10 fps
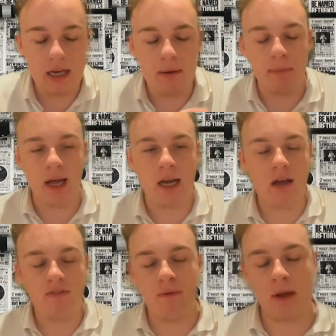But
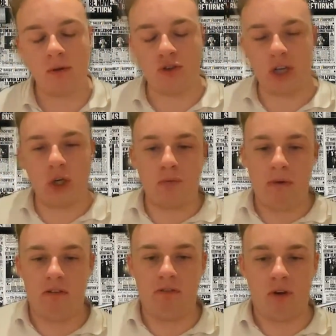enough about Draco
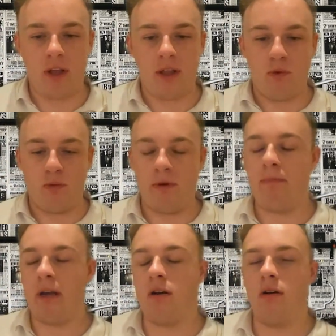Malfoy at the moment,
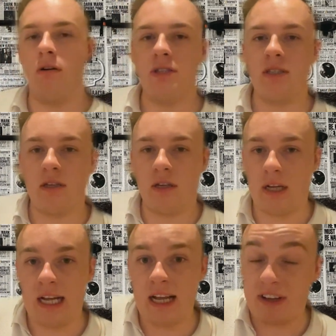because
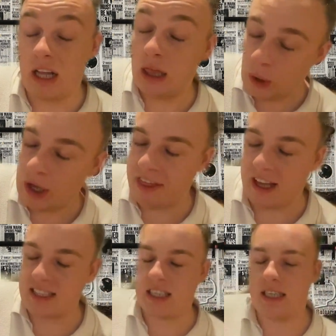I've got a lot of
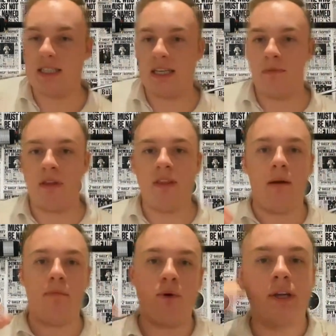things I could say about
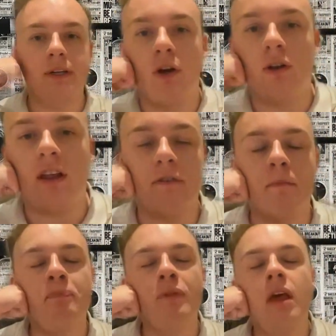that boy. God love him.